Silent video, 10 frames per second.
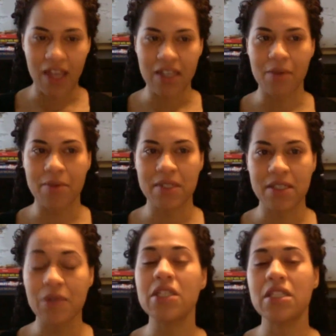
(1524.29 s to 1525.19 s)
and I was
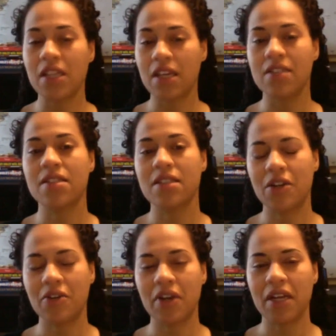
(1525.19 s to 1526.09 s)
seriously
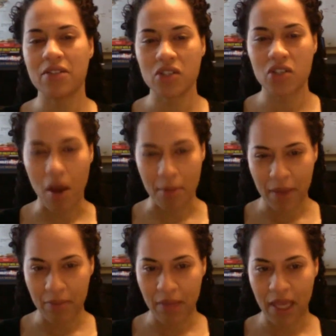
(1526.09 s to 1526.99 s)
considering
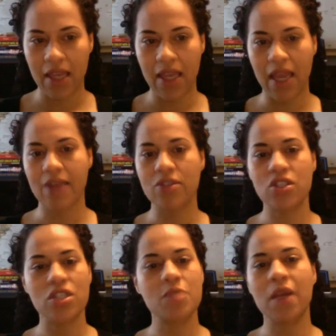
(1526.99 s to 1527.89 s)
stopping making cakes
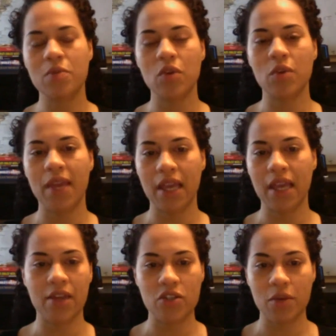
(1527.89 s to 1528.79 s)
just because when you make
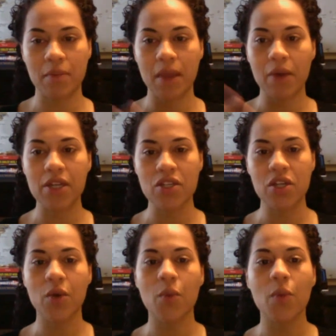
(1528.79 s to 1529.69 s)
cakes, you're married
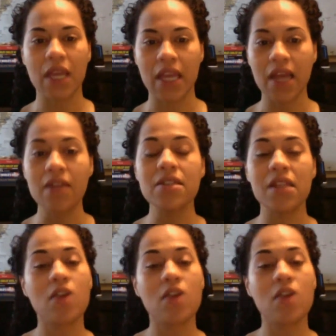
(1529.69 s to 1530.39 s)
to your weekend.